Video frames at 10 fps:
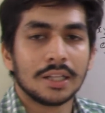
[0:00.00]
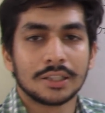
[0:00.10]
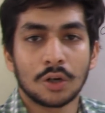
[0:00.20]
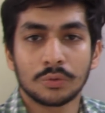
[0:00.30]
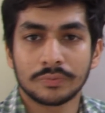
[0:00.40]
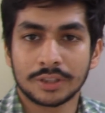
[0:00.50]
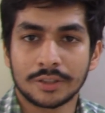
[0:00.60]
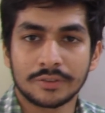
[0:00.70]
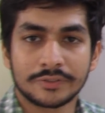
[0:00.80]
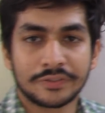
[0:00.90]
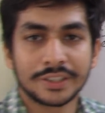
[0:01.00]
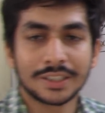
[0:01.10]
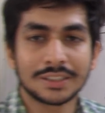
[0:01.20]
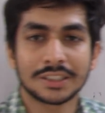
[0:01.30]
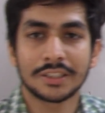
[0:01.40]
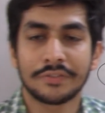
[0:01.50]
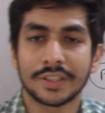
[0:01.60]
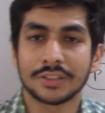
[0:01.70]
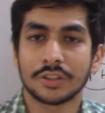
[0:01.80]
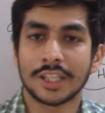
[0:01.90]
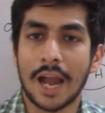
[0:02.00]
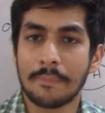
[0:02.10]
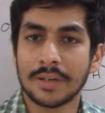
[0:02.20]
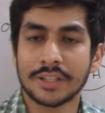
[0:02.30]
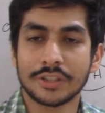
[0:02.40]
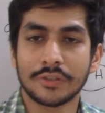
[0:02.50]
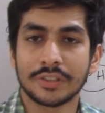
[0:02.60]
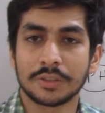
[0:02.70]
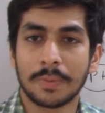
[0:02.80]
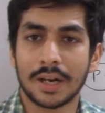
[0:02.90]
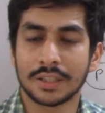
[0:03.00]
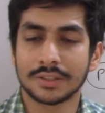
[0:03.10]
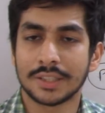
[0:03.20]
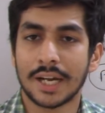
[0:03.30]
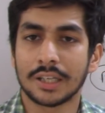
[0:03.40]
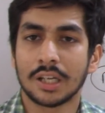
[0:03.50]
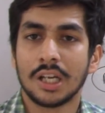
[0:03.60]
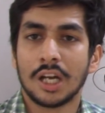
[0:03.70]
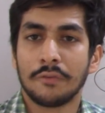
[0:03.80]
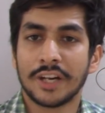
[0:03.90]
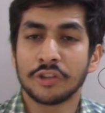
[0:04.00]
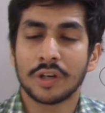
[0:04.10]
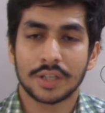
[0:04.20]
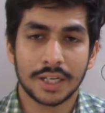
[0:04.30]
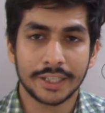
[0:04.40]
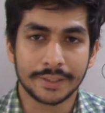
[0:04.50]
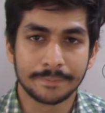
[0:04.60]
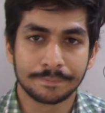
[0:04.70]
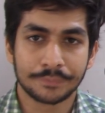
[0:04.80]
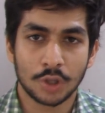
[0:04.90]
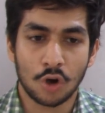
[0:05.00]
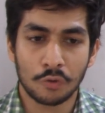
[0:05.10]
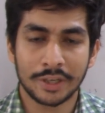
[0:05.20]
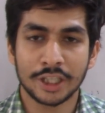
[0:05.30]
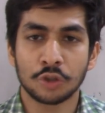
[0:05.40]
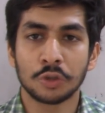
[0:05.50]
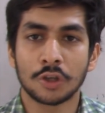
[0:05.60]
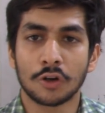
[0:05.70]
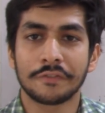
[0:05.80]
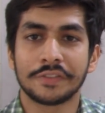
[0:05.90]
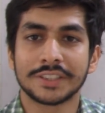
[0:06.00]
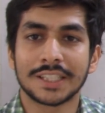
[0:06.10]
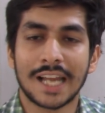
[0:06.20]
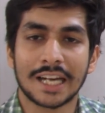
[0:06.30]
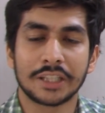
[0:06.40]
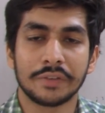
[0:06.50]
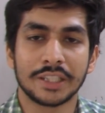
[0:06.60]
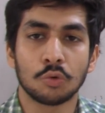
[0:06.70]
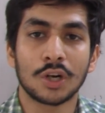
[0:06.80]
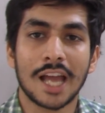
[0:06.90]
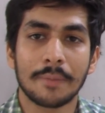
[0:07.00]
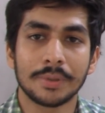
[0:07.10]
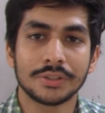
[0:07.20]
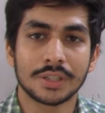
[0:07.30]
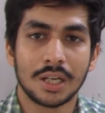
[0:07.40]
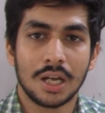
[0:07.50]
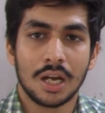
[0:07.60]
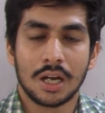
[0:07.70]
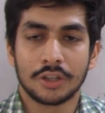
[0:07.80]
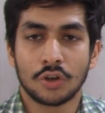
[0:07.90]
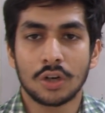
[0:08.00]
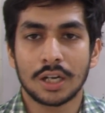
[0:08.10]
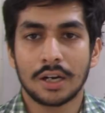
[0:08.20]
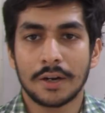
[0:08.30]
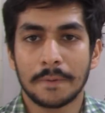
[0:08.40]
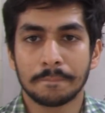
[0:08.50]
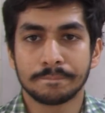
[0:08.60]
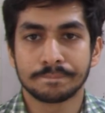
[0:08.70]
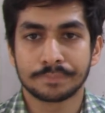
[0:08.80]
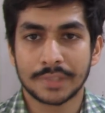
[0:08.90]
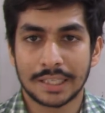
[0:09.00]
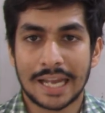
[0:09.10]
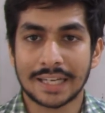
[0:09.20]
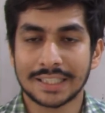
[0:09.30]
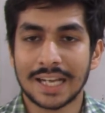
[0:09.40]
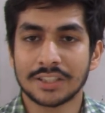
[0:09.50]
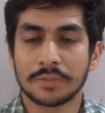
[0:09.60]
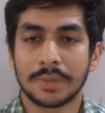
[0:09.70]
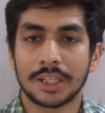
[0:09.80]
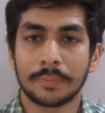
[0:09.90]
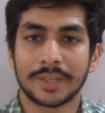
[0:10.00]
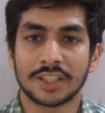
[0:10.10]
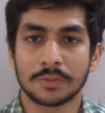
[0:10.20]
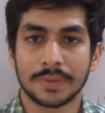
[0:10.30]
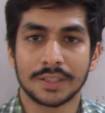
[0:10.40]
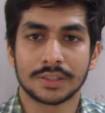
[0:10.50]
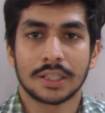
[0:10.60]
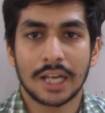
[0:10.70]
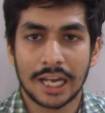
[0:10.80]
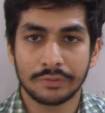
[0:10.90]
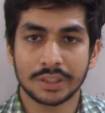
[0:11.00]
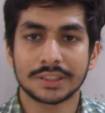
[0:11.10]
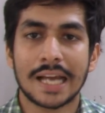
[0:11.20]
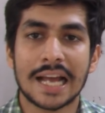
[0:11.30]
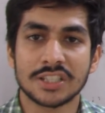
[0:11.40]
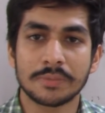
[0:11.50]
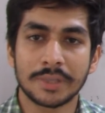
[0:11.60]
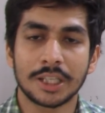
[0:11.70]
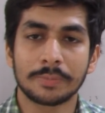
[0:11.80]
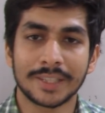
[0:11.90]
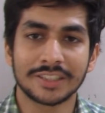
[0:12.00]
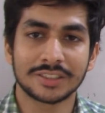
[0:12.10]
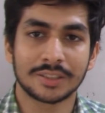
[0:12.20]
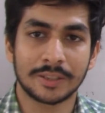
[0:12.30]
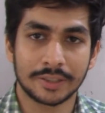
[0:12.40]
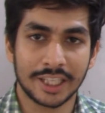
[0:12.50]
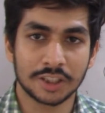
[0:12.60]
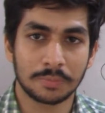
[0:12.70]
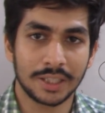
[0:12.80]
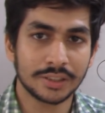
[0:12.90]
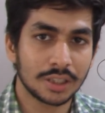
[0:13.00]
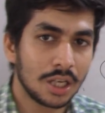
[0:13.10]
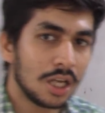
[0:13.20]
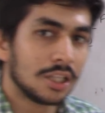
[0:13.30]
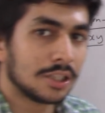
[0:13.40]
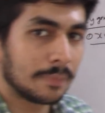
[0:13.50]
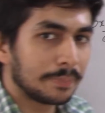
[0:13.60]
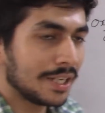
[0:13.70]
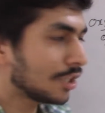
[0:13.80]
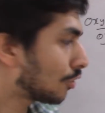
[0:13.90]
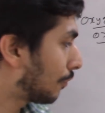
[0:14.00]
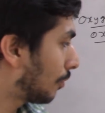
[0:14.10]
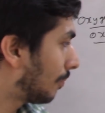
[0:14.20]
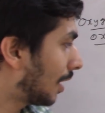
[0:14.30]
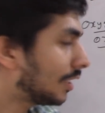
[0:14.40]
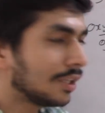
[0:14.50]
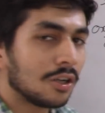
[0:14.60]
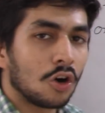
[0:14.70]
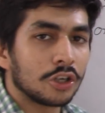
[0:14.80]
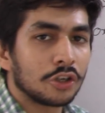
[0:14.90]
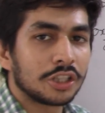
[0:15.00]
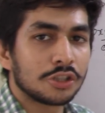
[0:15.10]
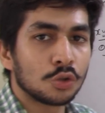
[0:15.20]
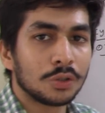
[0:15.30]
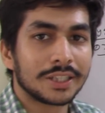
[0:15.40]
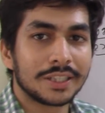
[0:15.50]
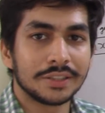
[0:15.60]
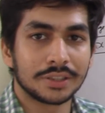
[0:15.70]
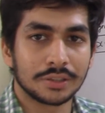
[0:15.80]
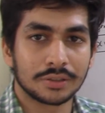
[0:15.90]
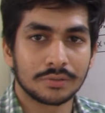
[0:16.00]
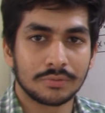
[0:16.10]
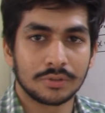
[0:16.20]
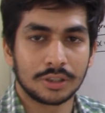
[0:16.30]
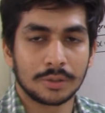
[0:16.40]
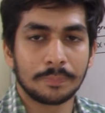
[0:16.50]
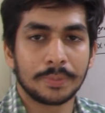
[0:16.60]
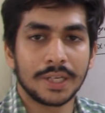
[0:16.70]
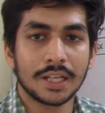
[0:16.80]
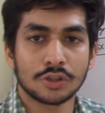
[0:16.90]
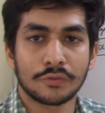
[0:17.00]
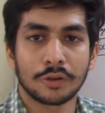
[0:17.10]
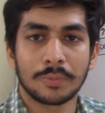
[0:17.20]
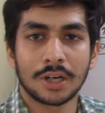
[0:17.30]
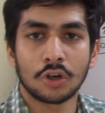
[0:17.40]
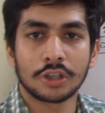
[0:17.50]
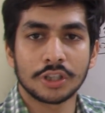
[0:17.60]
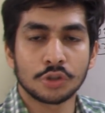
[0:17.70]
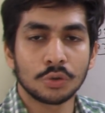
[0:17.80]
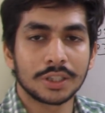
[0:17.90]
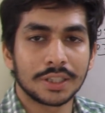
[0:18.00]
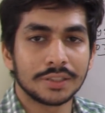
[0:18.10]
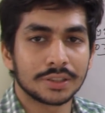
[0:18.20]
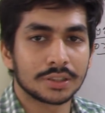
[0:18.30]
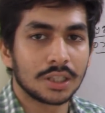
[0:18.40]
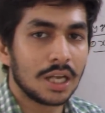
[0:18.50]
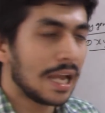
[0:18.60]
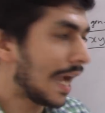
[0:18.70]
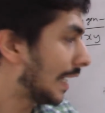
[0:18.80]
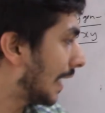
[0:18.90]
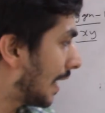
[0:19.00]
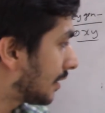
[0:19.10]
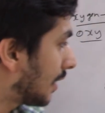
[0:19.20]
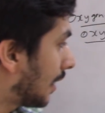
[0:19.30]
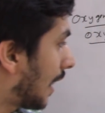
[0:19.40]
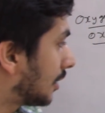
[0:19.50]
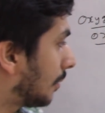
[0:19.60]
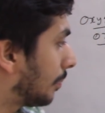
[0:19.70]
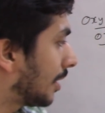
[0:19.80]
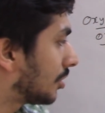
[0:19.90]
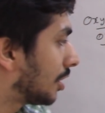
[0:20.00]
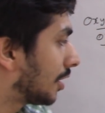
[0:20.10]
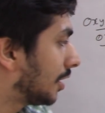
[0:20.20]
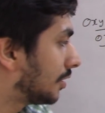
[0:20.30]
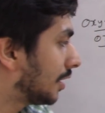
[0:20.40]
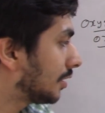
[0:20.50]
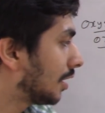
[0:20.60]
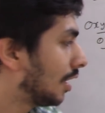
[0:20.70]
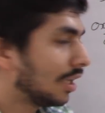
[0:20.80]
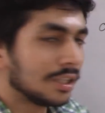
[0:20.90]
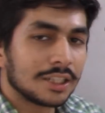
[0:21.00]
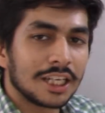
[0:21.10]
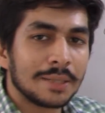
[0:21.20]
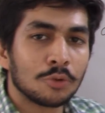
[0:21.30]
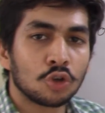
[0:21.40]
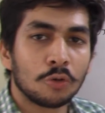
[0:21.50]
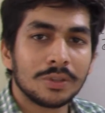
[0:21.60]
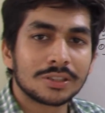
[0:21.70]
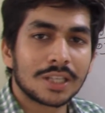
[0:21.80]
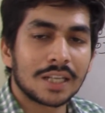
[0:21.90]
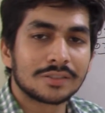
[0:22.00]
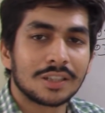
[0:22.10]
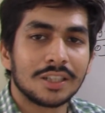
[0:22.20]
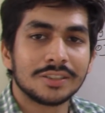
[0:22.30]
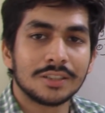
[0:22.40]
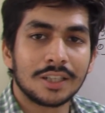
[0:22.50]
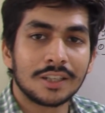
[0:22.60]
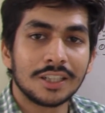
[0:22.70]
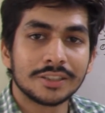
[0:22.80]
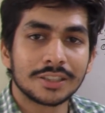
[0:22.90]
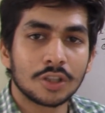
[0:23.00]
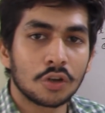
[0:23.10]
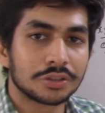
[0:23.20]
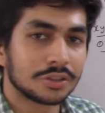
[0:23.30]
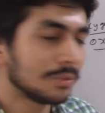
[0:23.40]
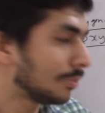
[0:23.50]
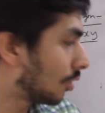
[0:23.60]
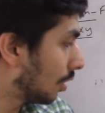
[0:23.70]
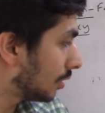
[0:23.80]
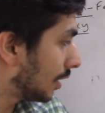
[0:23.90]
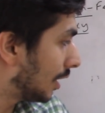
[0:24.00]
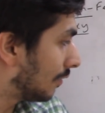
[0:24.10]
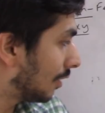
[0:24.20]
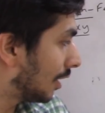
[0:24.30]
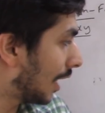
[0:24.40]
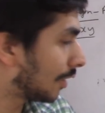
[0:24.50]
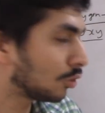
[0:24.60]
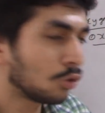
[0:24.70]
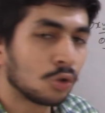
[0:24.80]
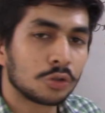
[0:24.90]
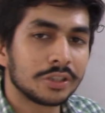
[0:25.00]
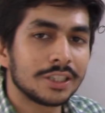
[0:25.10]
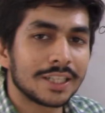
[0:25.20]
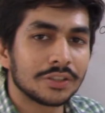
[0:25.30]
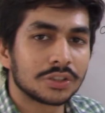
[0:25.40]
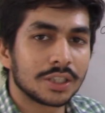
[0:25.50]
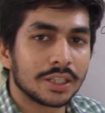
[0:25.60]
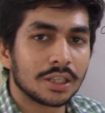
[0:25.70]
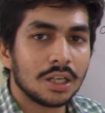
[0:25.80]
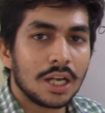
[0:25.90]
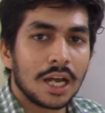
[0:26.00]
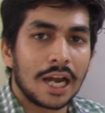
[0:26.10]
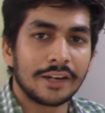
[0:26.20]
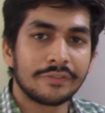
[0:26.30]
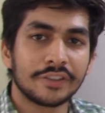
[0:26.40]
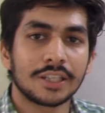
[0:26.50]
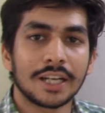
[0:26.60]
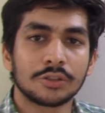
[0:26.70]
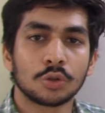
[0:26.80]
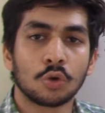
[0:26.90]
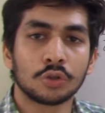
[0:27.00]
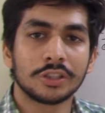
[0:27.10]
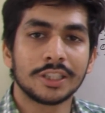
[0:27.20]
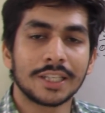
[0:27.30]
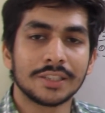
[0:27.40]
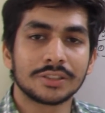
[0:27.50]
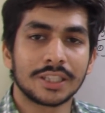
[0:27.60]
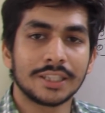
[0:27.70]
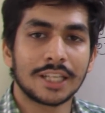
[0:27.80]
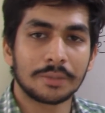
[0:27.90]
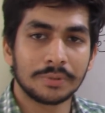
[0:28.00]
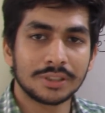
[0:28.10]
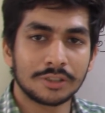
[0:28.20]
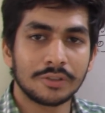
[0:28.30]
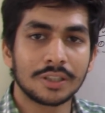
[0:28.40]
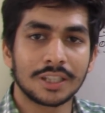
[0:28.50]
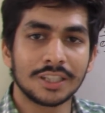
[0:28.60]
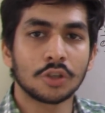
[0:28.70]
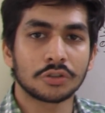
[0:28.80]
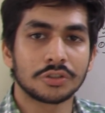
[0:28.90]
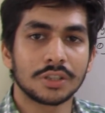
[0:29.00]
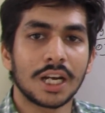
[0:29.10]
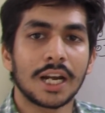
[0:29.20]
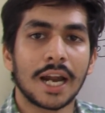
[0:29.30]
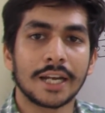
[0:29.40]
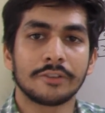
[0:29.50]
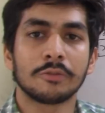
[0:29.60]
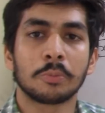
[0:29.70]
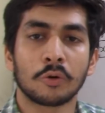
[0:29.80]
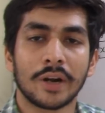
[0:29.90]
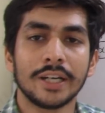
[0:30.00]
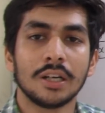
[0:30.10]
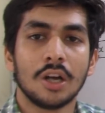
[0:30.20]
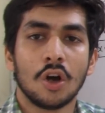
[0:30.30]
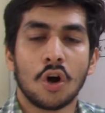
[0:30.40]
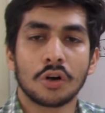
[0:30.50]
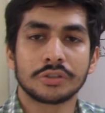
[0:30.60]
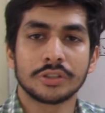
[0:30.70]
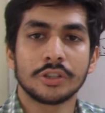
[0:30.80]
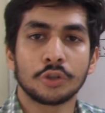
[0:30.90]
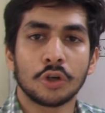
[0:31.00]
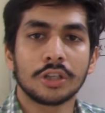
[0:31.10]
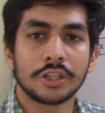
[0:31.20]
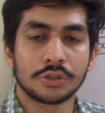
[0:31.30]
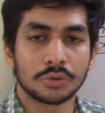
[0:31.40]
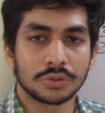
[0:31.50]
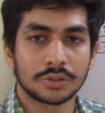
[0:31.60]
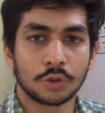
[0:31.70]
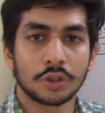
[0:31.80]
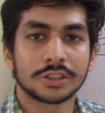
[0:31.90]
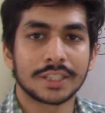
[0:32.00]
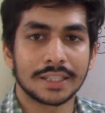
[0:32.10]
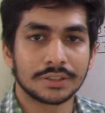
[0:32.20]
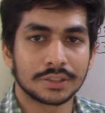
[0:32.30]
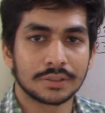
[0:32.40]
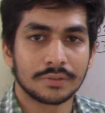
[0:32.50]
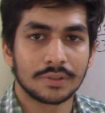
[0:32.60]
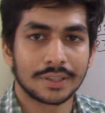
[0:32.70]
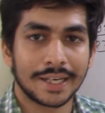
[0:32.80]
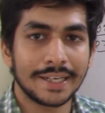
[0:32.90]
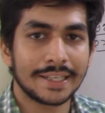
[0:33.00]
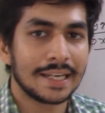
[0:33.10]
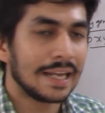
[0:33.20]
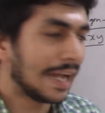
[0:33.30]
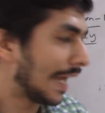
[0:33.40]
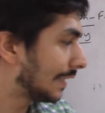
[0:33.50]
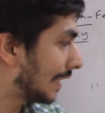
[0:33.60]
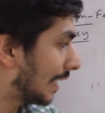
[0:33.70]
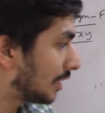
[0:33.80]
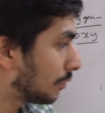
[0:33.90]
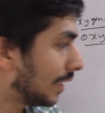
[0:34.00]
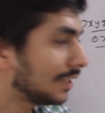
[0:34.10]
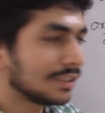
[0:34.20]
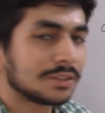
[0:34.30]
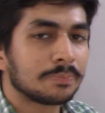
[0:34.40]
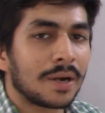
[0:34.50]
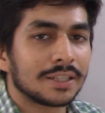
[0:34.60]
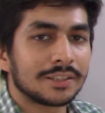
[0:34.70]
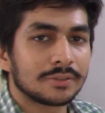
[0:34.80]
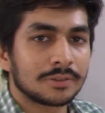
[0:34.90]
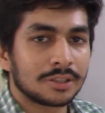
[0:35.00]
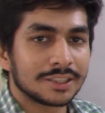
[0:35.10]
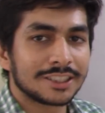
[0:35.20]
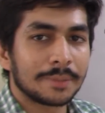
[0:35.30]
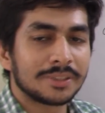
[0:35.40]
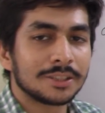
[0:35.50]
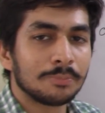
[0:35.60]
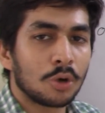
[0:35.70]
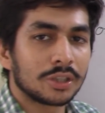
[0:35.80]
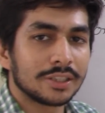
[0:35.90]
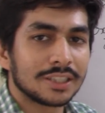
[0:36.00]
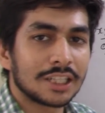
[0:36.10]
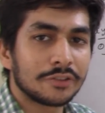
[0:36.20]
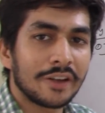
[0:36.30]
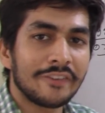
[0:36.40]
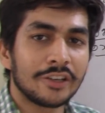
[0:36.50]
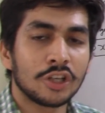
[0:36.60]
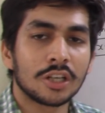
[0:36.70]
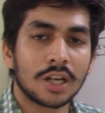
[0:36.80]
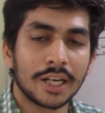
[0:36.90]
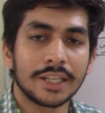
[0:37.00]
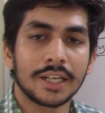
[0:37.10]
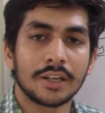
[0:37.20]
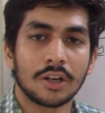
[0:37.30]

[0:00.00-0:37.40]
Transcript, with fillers: Now the physical significance or the application of this part is that when you are running or when you are doing a lot of physical activity, what happens? Your um, lactic acid buildup takes place, and once the acid buildup takes takes place, the pH of your blood or your tissue decreases. The pH of your blood or tissue decreases, and as the as the pH decreases, the hemoglobin starts re releasing the oxygen, because it will like to go to the tense state, and if it likes to go to the tense state, that means it will release oxygen and to provide oxygen to your tissues, to your cells, right? And that is why this part concept is important. That's why when you're running